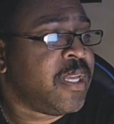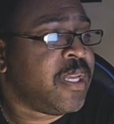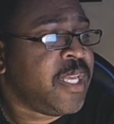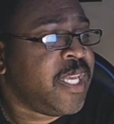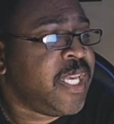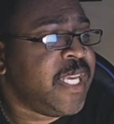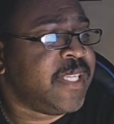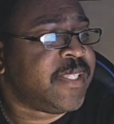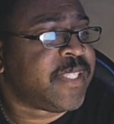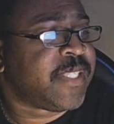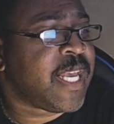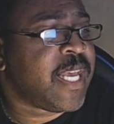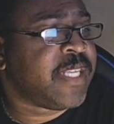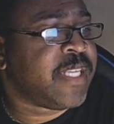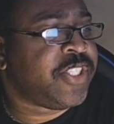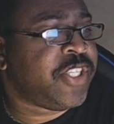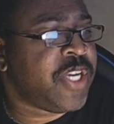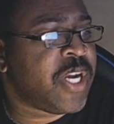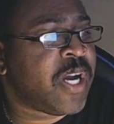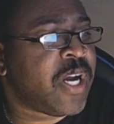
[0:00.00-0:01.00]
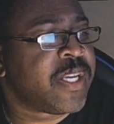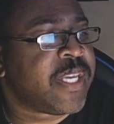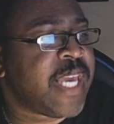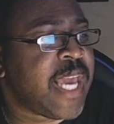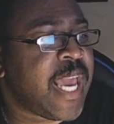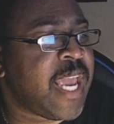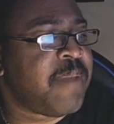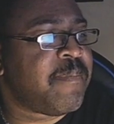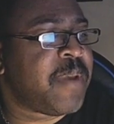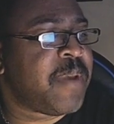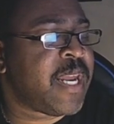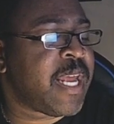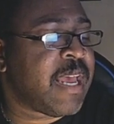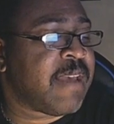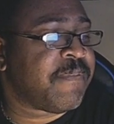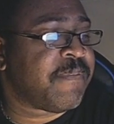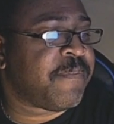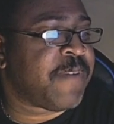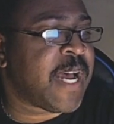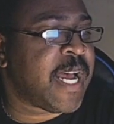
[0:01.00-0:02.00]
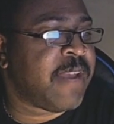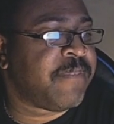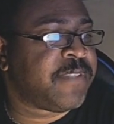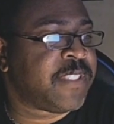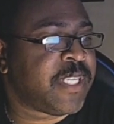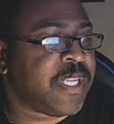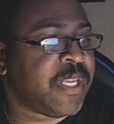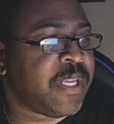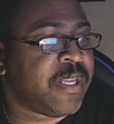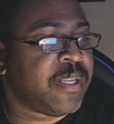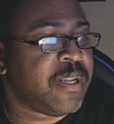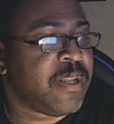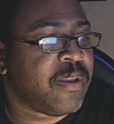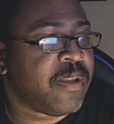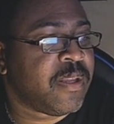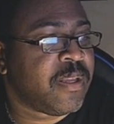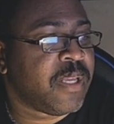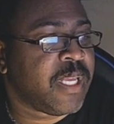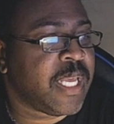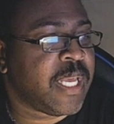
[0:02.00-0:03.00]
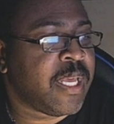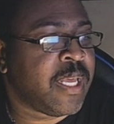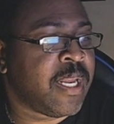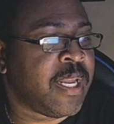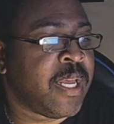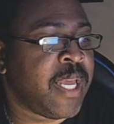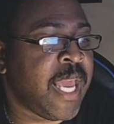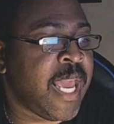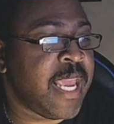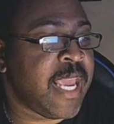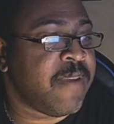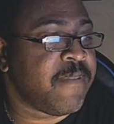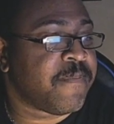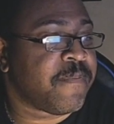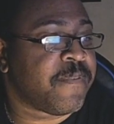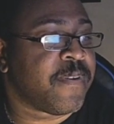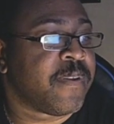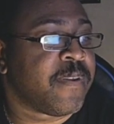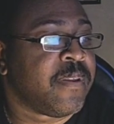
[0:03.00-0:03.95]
He says Young came in at 5'10" and an eighth